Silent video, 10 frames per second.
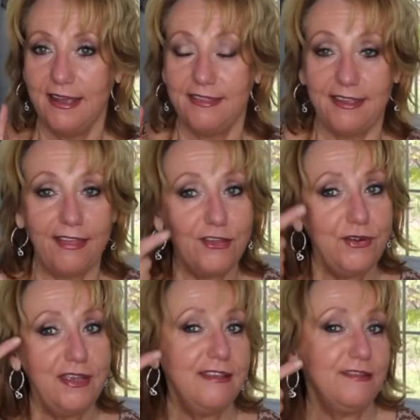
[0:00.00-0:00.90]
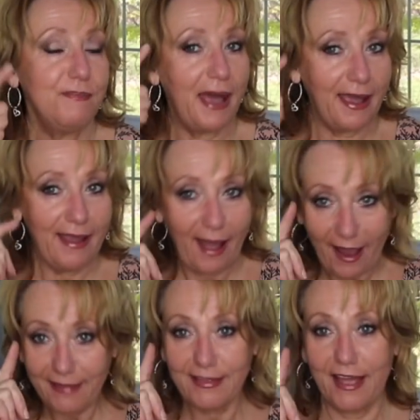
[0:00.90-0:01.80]
The other is my
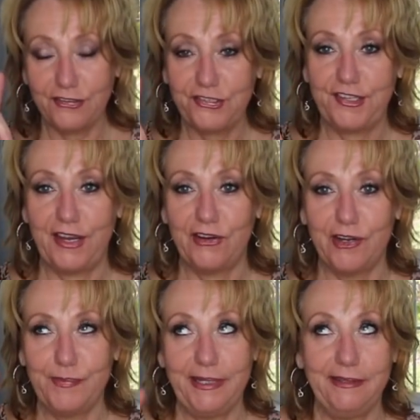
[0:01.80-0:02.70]
eyelash serum.